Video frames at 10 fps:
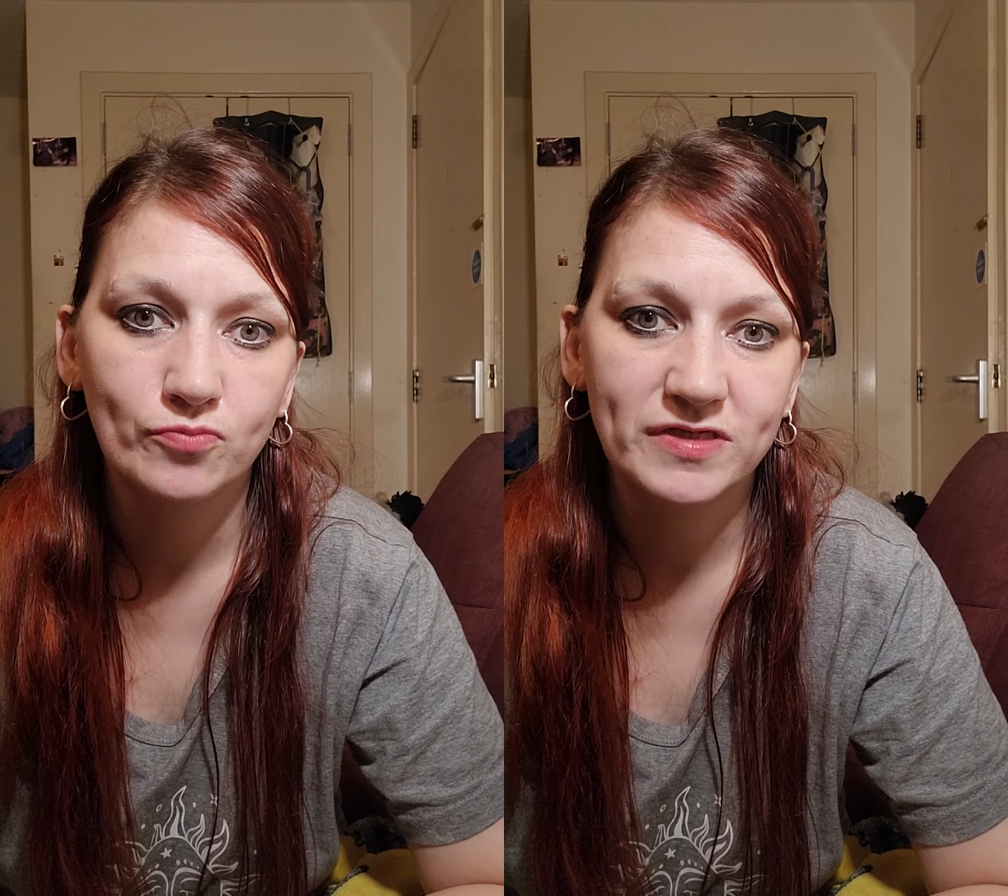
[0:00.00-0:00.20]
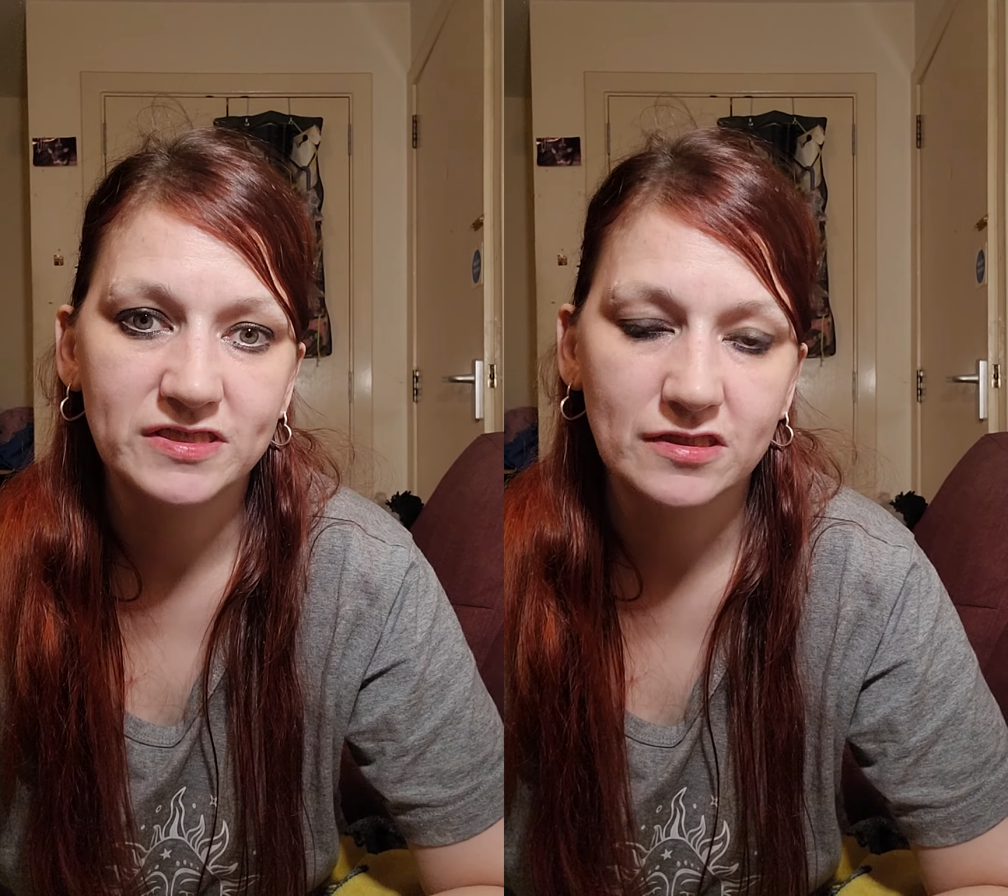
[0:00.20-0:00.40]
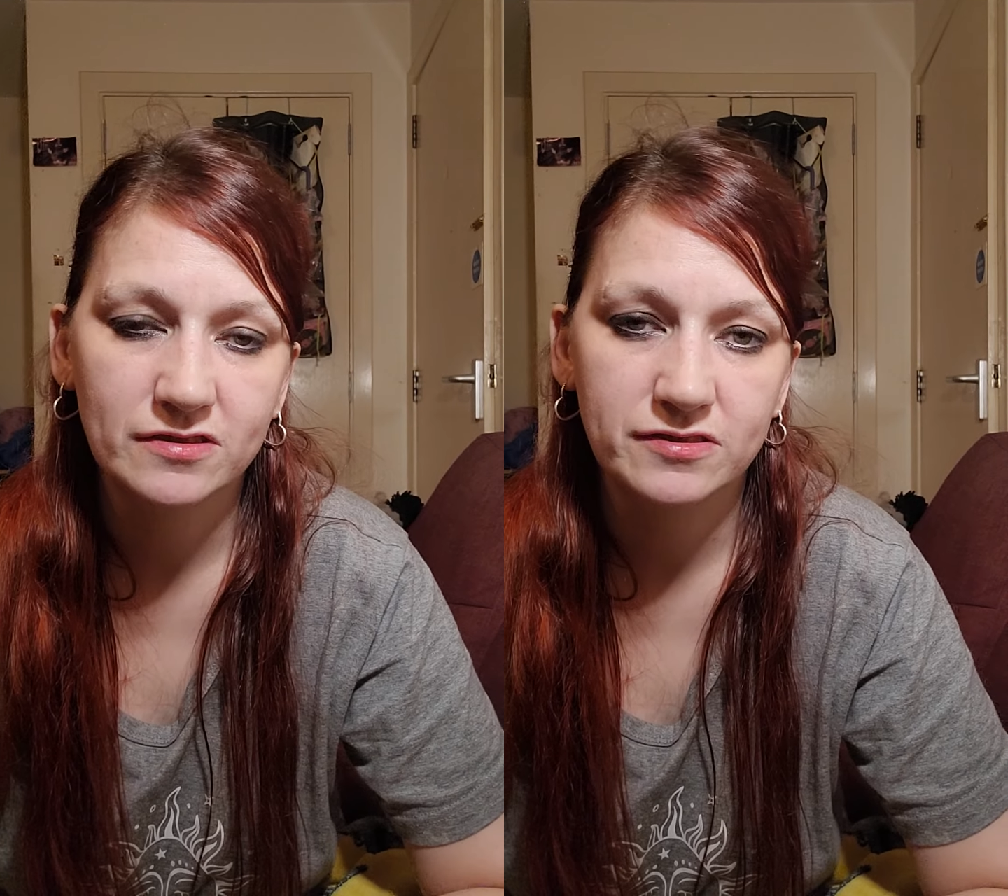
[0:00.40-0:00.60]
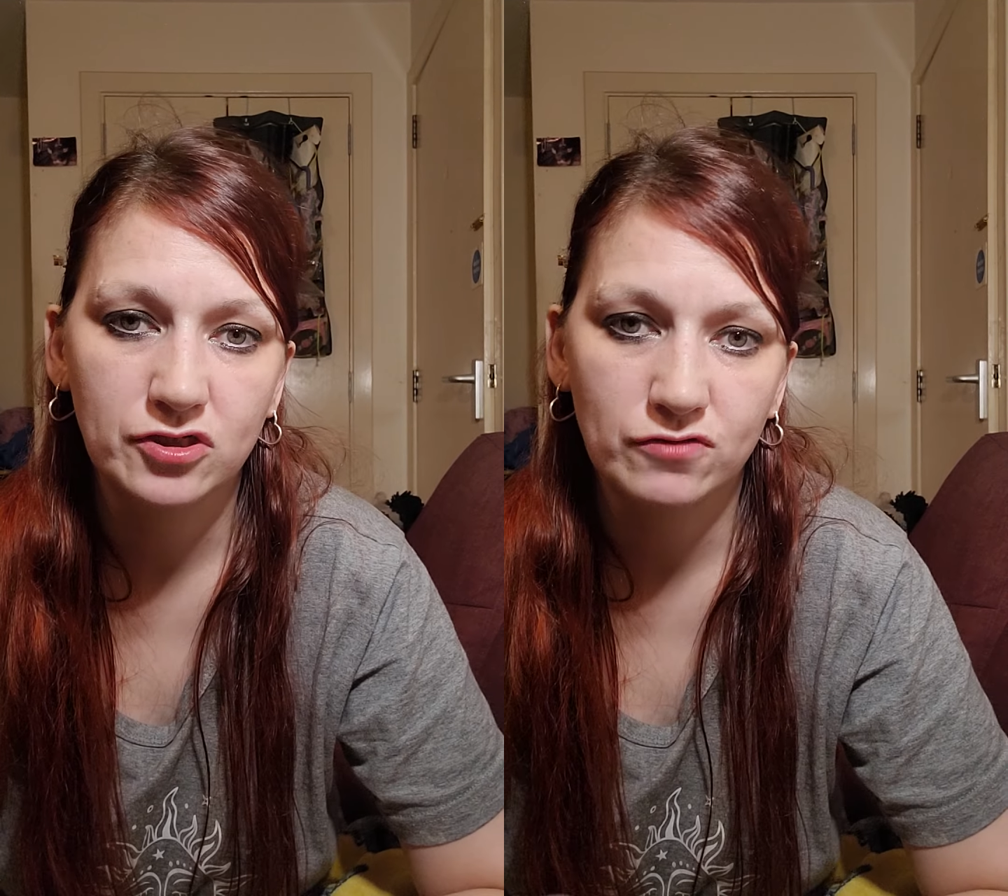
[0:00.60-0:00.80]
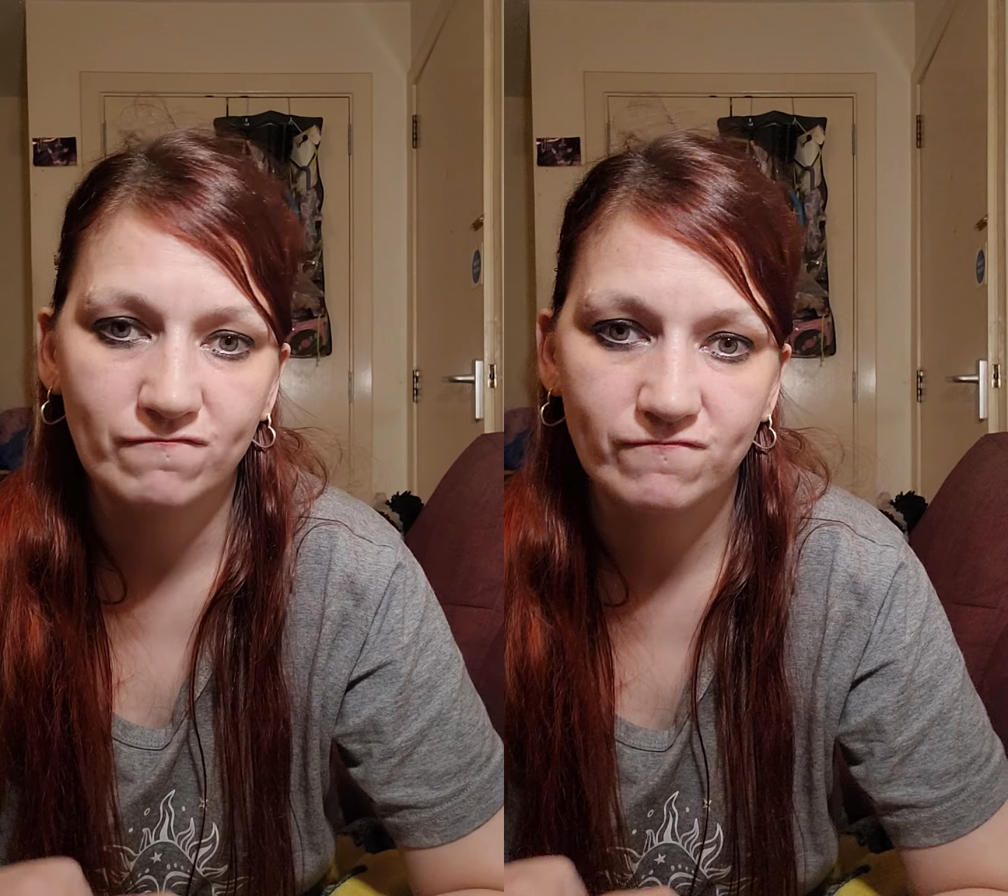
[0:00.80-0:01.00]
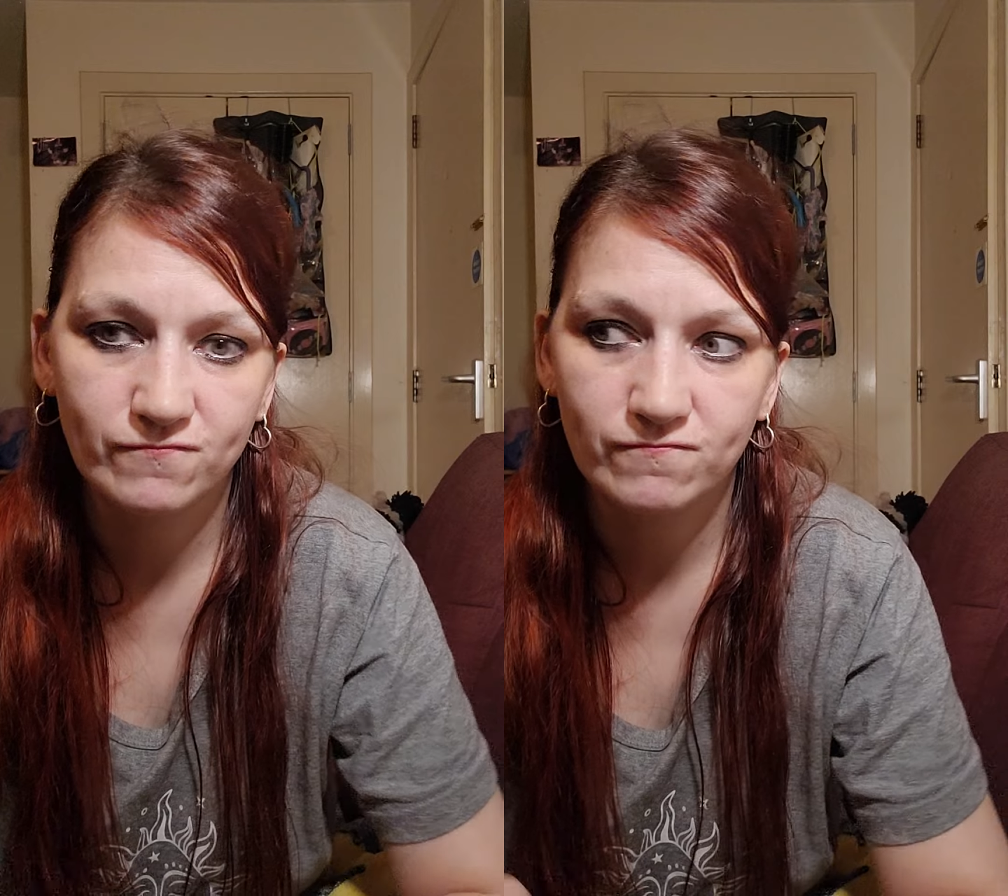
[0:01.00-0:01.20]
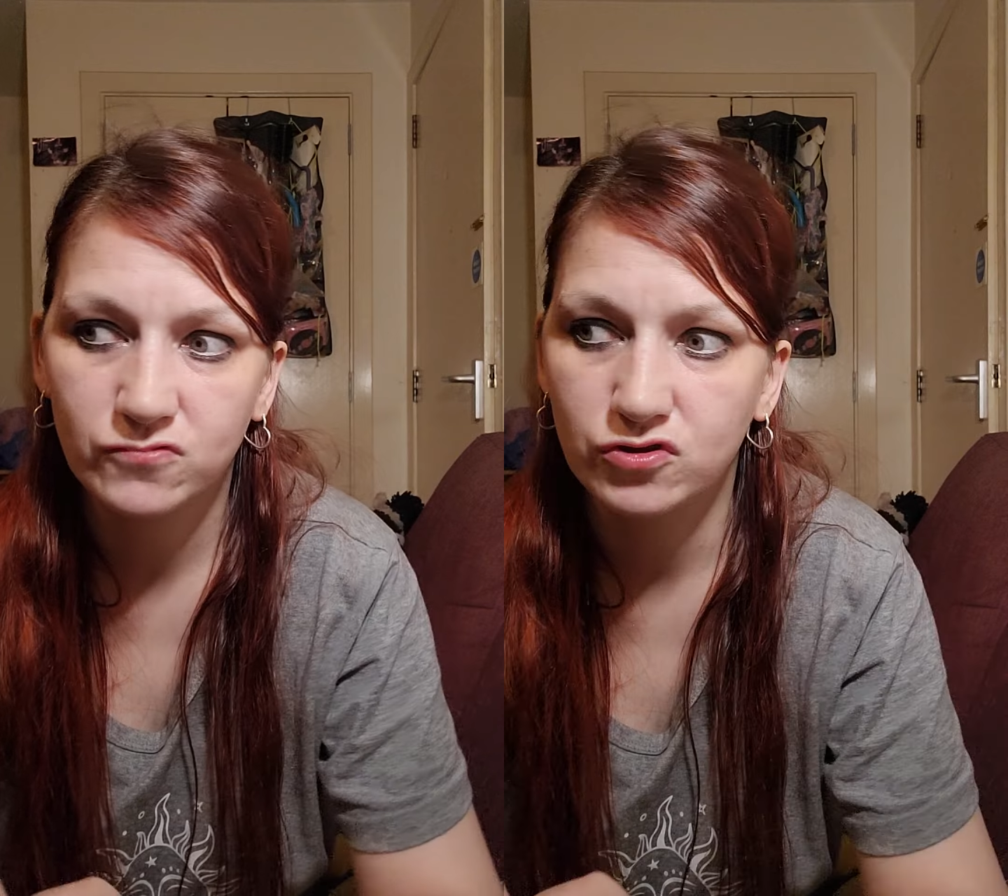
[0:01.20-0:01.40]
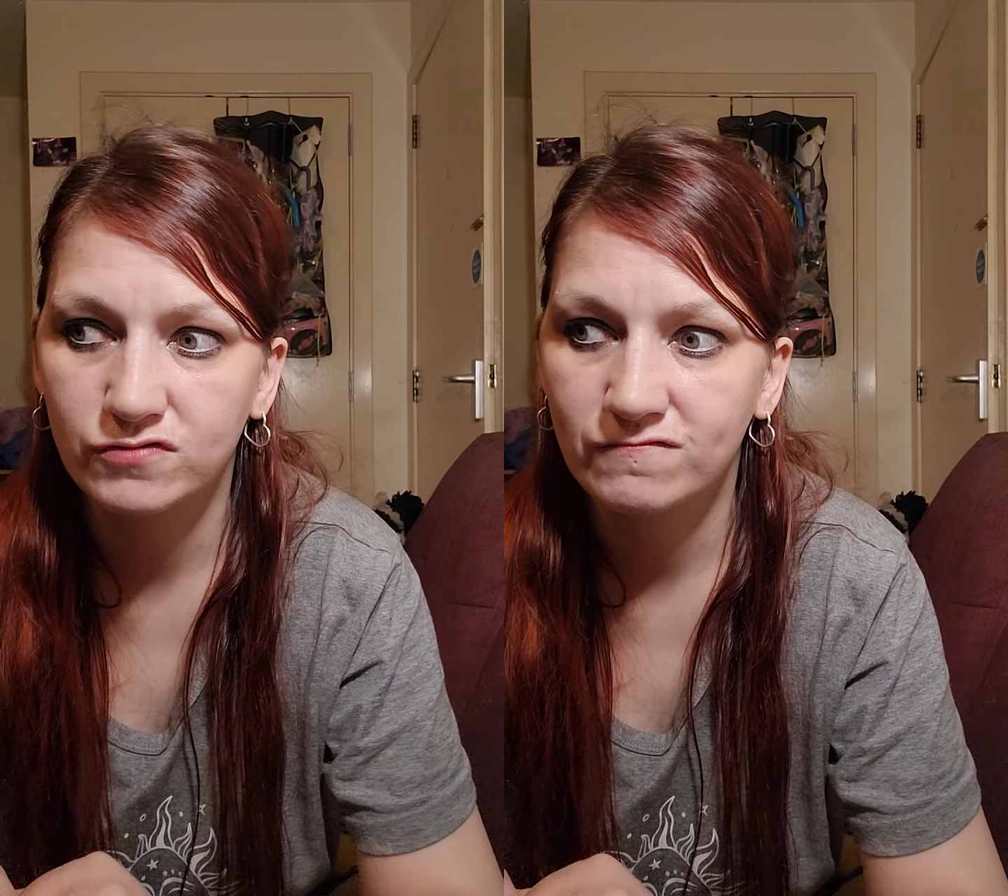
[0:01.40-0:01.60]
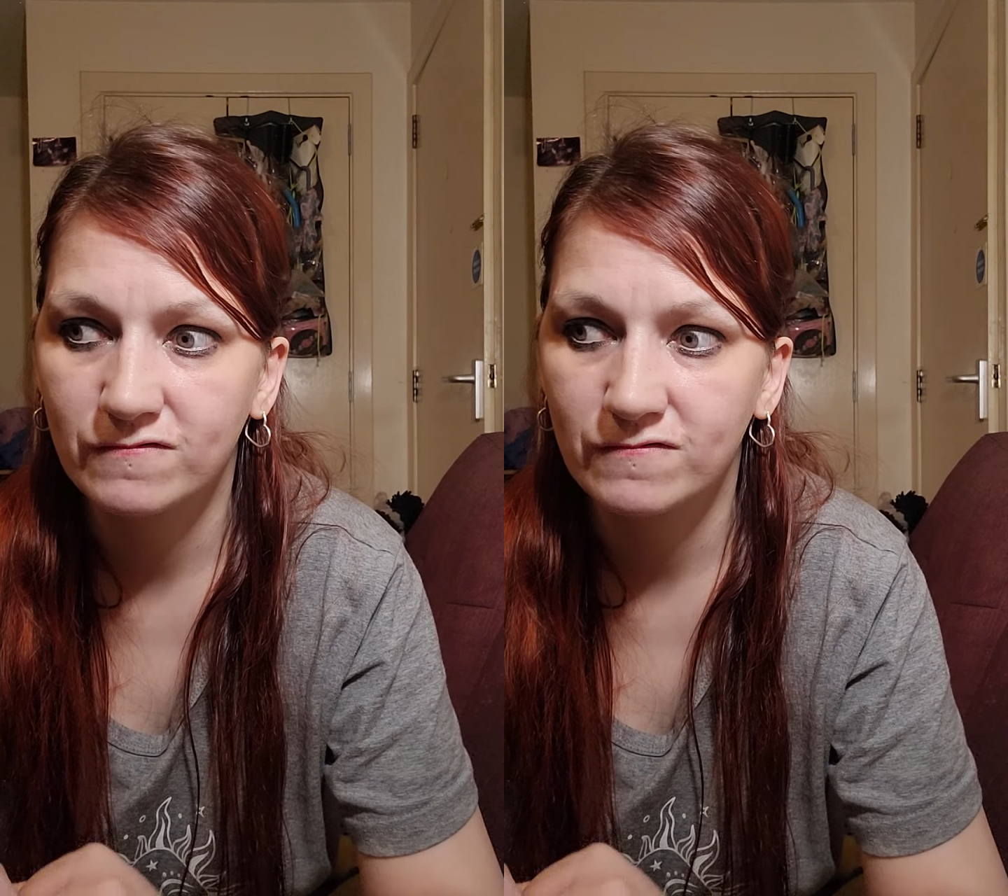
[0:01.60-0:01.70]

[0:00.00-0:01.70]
basically they could